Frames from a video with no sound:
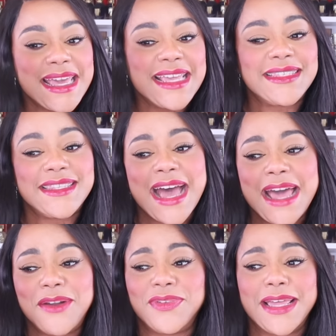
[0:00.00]
is
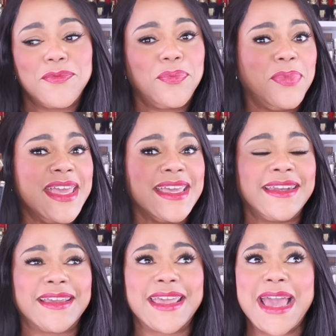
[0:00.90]
that of like being
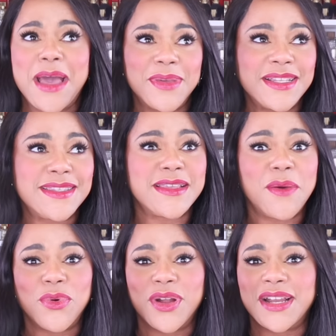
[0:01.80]
in a cabin
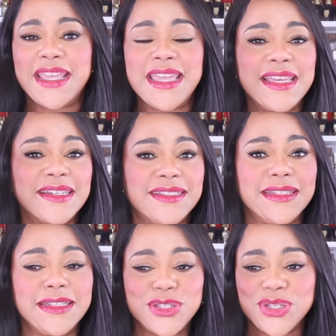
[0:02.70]
somewhere and eating a
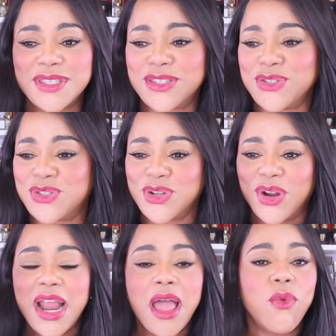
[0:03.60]
delicious
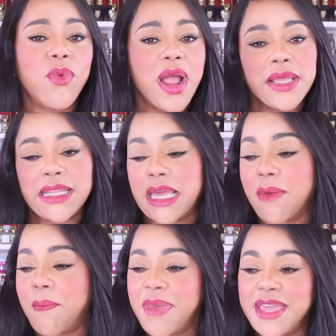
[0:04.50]
dessert, wearing like a
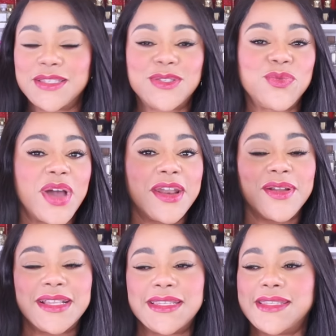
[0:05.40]
big sweater
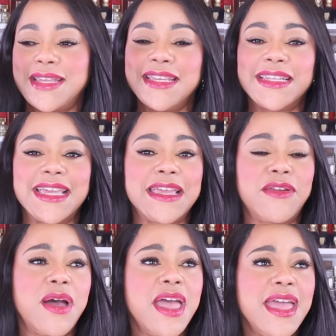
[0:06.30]
and sitting like in
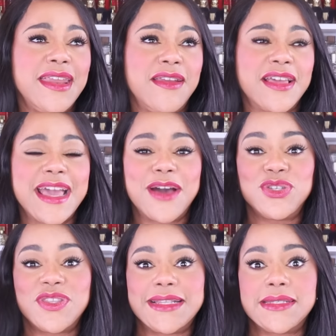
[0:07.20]
a
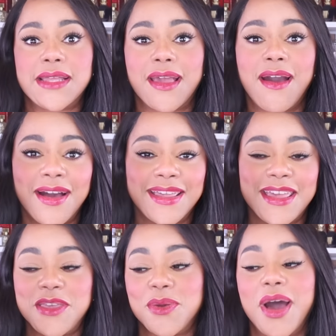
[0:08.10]
couch that's like
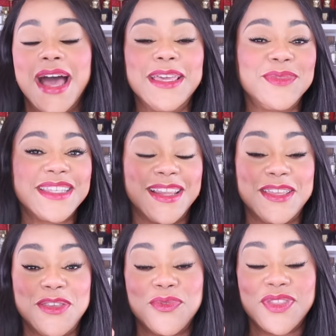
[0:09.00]
hugging you. I am
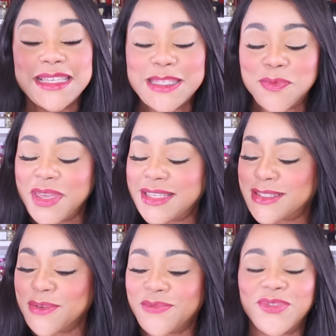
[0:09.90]
telling you, this speaks
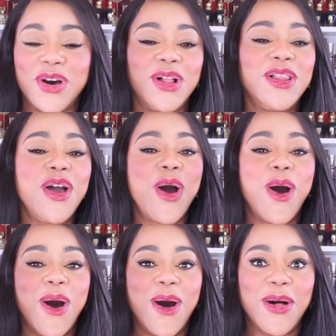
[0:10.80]
to fall
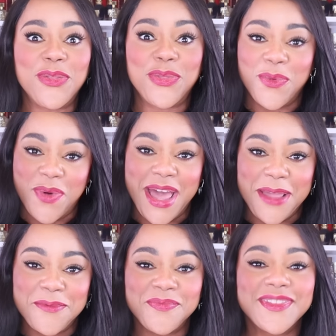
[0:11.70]
all the
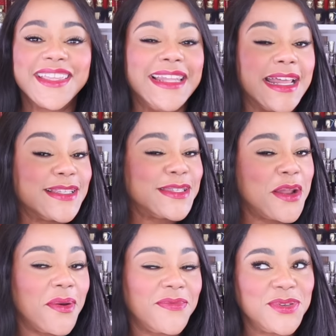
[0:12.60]
way. Let us
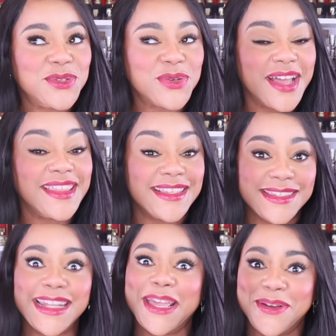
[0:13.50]
know if you try
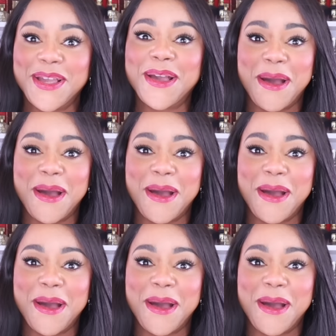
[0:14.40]
this layering